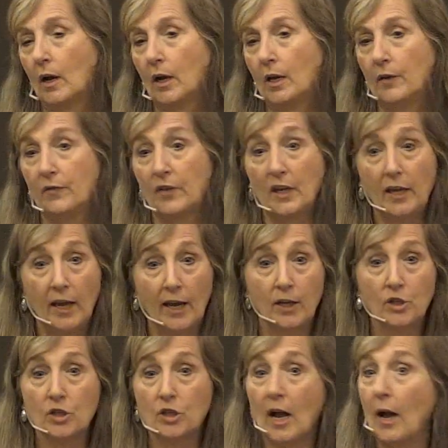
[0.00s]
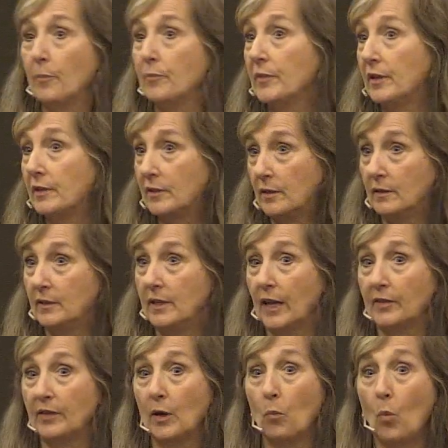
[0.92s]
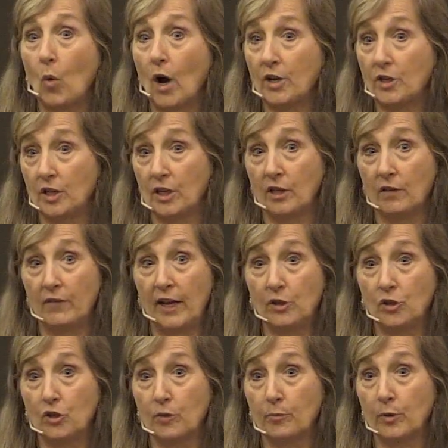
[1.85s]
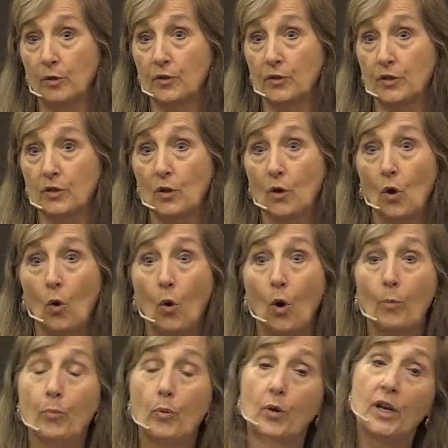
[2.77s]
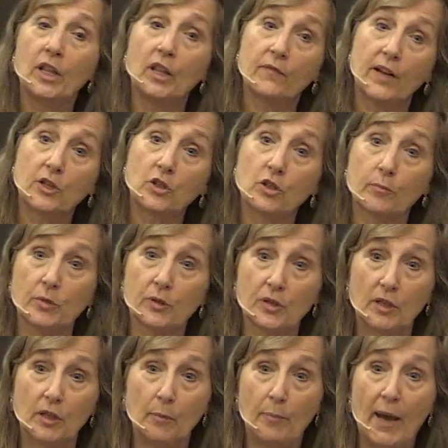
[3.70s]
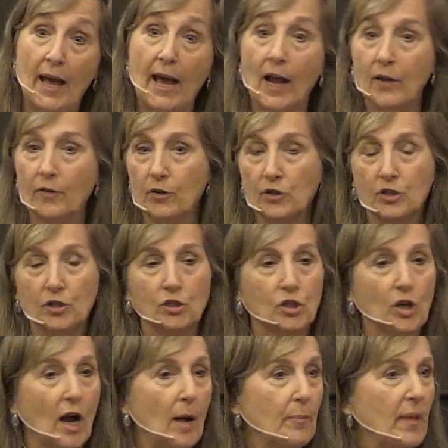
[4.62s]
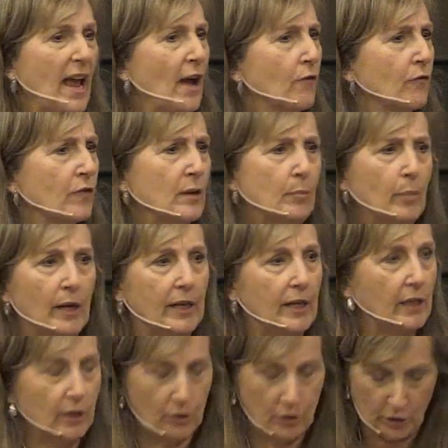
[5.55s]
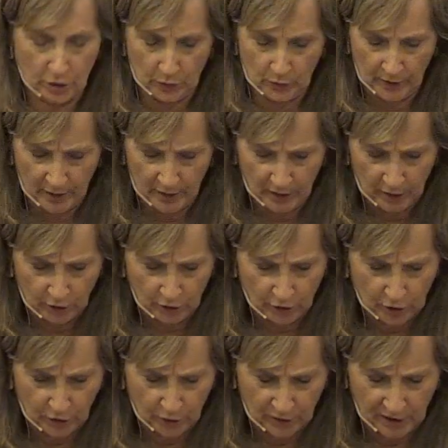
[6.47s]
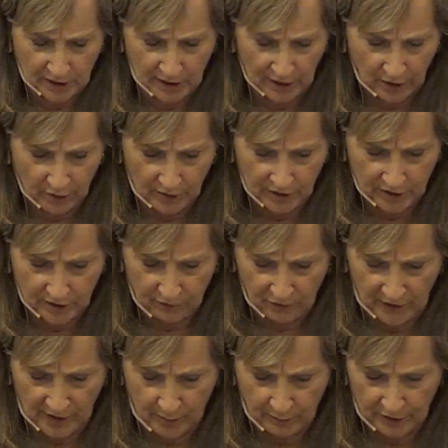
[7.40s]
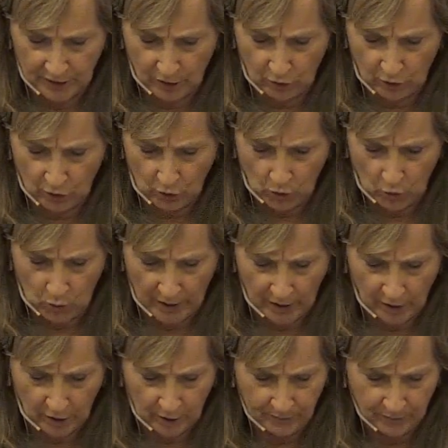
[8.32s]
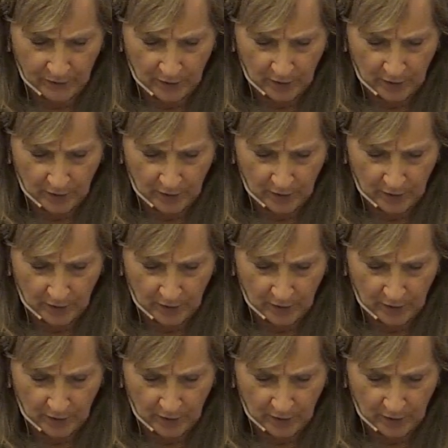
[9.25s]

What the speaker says: If they can't chop, then get them washing the vegetables or putting the vegetables in a bag. There's a job everybody can do. You do it together as a family, it'll go quicker.